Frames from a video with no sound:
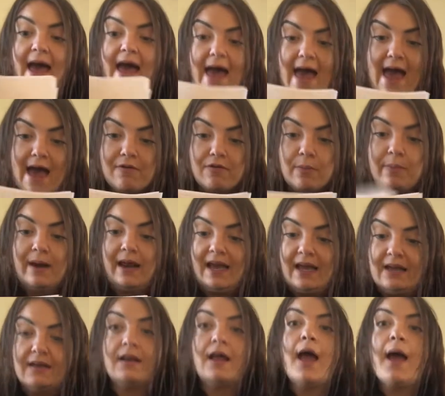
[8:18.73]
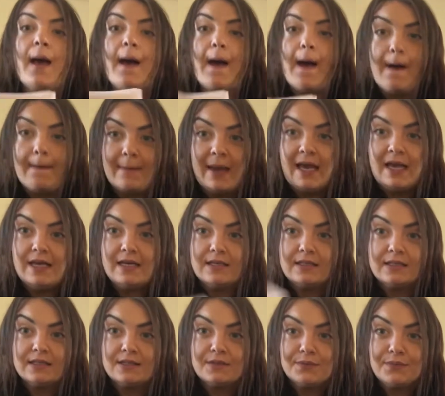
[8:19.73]
aeroplane,
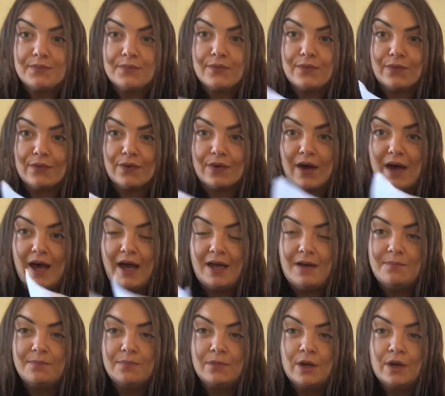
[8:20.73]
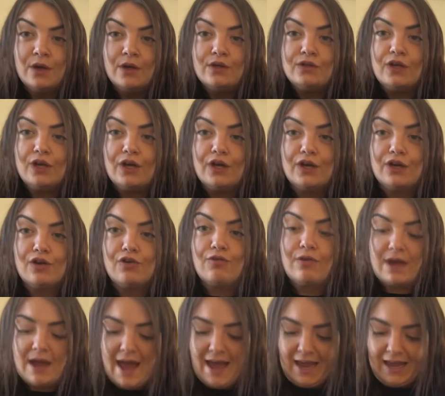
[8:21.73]
amaze. Okay, so you're going to
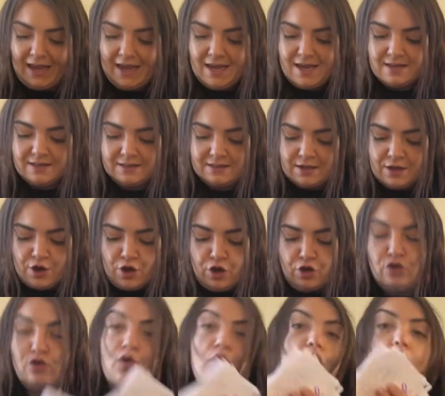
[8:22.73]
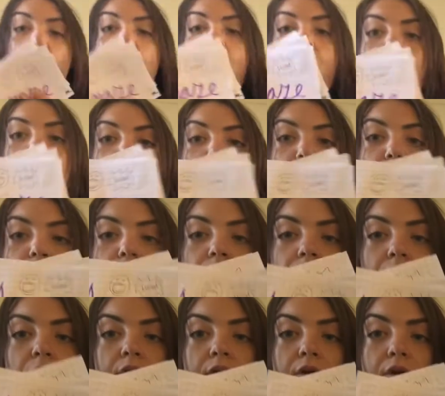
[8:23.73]
create your own
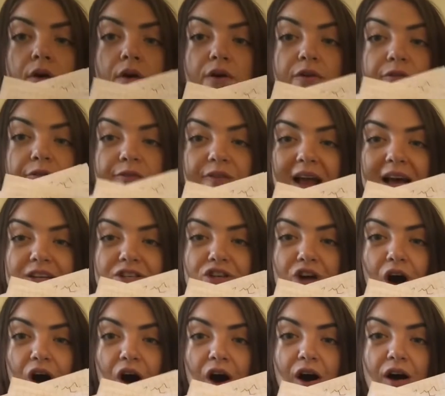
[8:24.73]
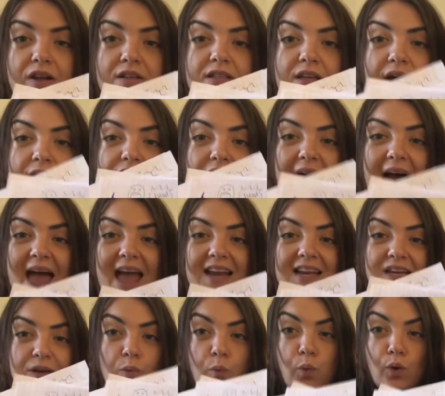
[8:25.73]
flashcards of
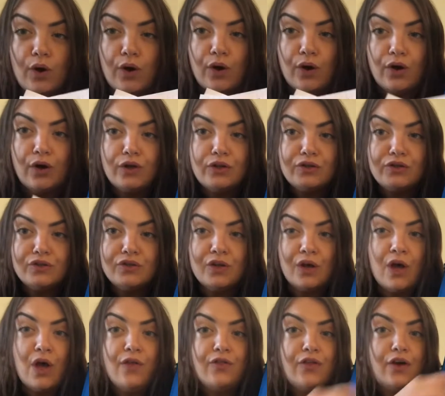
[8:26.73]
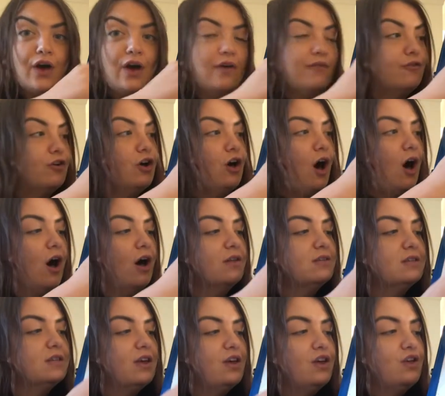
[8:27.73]
any words that have
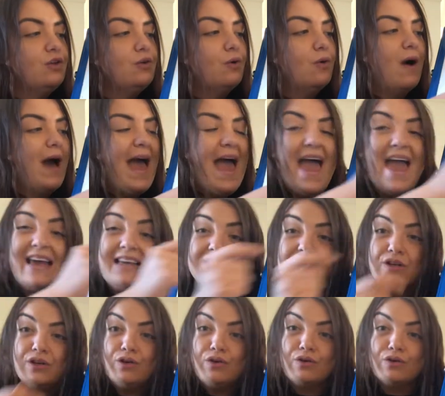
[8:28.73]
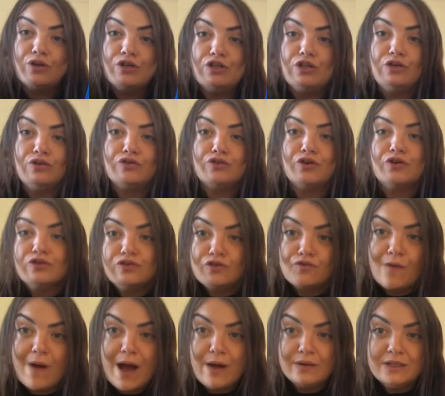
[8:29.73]
got your A. So you could use your
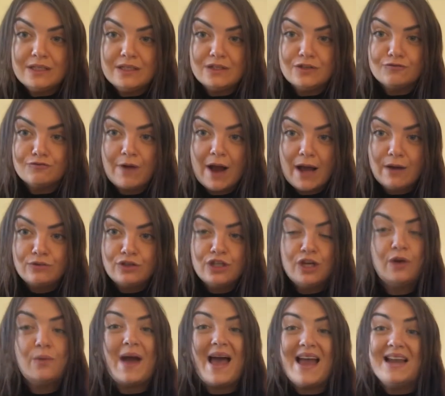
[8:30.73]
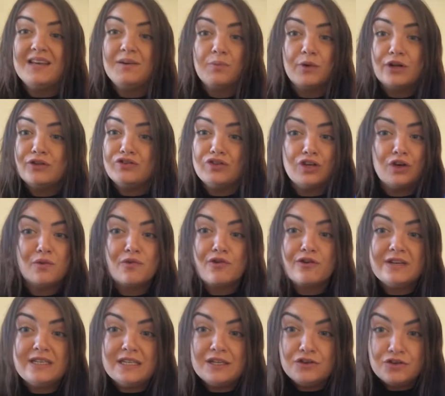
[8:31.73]
surroundings around you, any words that you
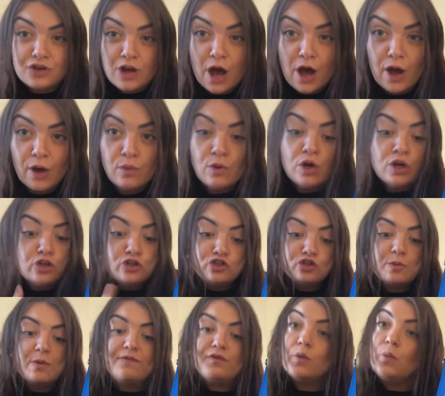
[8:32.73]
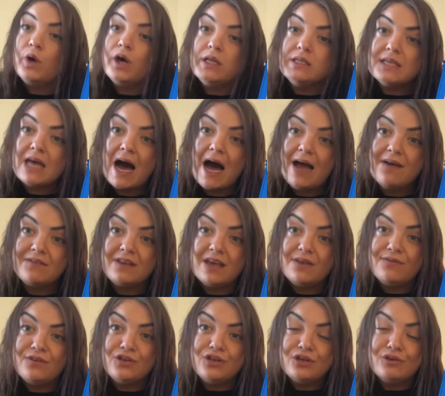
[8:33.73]
already know, some of the words that I've
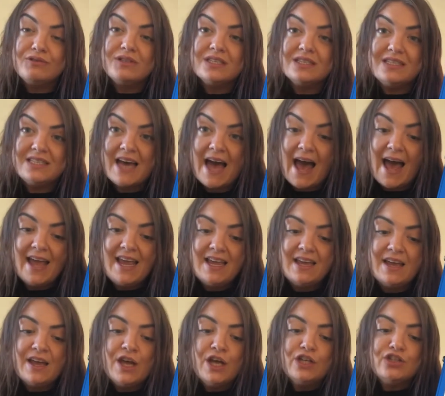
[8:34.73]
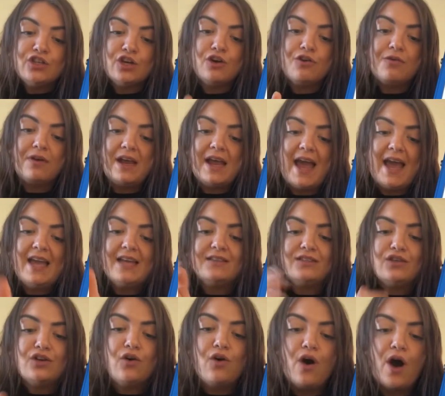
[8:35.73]
given you today, to
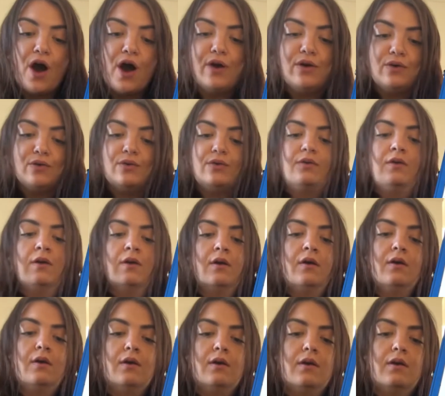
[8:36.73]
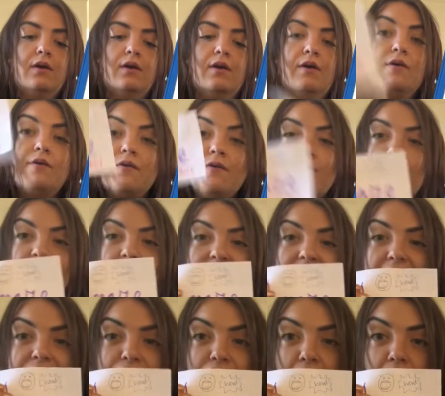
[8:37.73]
create your own
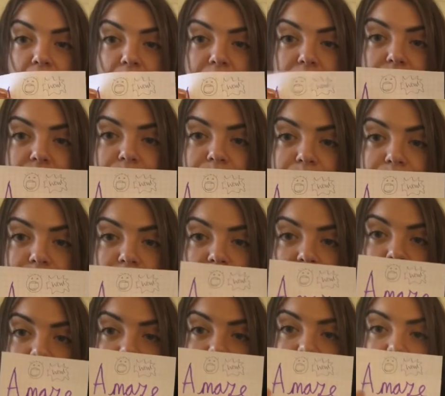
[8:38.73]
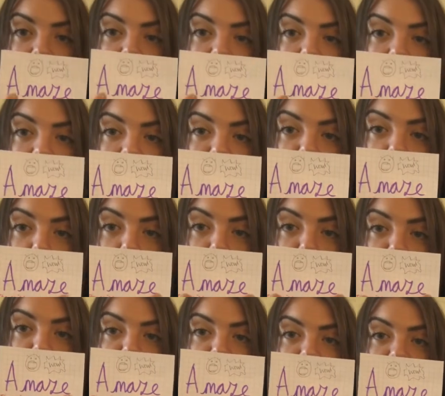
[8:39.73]
flashcards. Okay, so you're going to have the
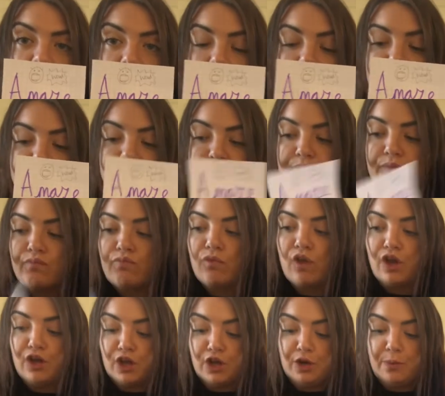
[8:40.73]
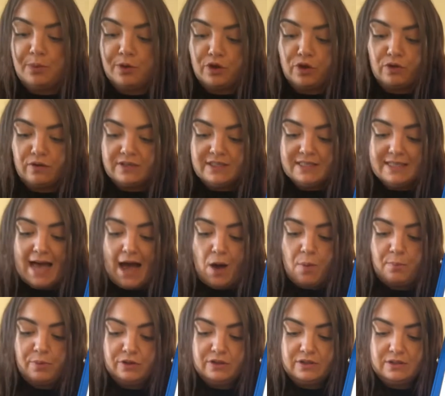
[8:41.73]
word on it, you're going to put your
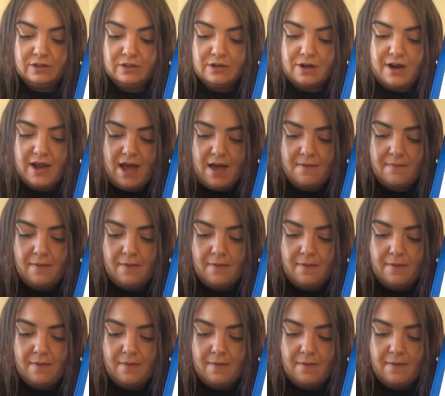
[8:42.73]
sound buttons on it,